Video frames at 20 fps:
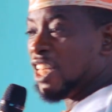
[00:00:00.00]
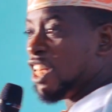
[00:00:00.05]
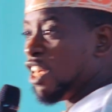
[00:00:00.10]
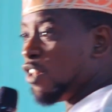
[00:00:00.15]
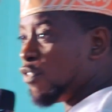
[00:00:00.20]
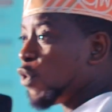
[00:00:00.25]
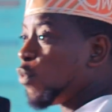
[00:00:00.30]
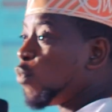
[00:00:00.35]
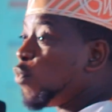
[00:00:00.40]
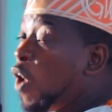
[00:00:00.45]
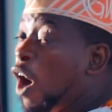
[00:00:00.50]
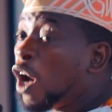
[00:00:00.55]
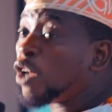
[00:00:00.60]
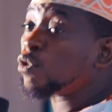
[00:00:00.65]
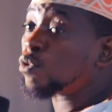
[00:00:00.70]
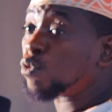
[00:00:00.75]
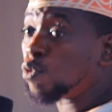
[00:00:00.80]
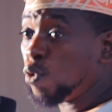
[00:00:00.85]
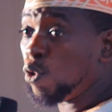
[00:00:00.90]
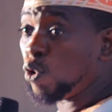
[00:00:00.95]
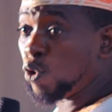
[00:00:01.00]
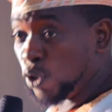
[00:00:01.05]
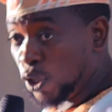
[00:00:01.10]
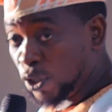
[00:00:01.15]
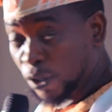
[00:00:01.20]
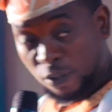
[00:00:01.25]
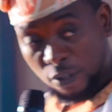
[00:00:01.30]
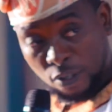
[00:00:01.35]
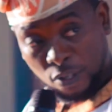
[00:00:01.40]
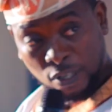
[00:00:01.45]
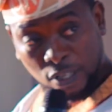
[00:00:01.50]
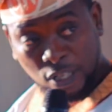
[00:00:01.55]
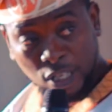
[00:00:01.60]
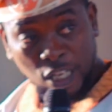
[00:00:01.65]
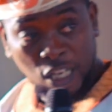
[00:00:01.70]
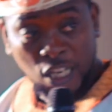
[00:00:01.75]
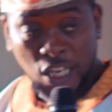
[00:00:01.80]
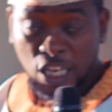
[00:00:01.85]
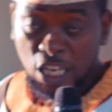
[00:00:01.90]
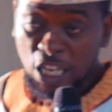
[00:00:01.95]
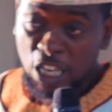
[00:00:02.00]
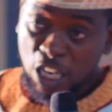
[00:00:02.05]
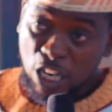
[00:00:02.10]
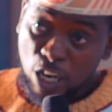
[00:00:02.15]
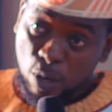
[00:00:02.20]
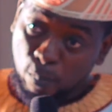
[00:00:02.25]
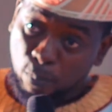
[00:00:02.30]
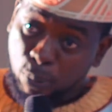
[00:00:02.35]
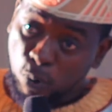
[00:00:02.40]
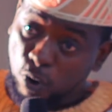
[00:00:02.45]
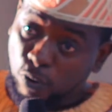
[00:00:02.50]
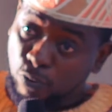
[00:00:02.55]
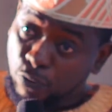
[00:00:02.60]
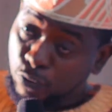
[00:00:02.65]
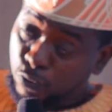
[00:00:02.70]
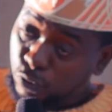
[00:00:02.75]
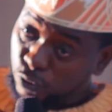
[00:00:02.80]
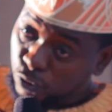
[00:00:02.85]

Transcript: If you want to improve